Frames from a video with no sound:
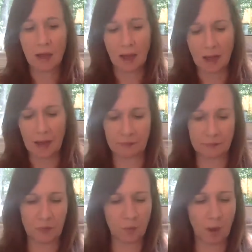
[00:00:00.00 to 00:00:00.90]

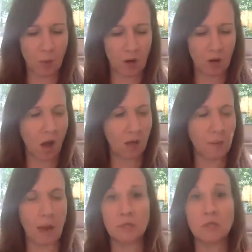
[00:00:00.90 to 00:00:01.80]
You might want to call it
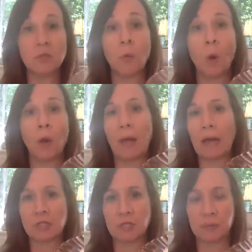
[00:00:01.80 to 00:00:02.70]
Babassu oil,
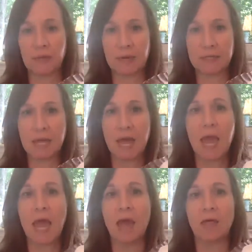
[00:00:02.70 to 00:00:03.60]
actually, because
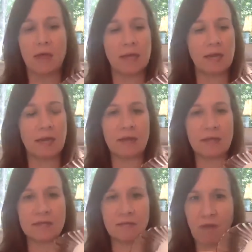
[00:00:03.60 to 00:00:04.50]

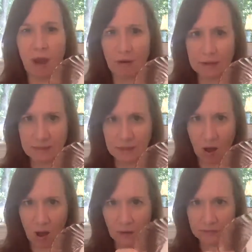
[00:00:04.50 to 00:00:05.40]
it's very
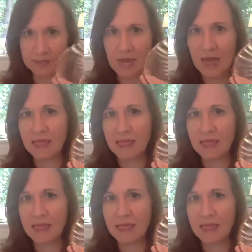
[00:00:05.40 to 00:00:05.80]
soft.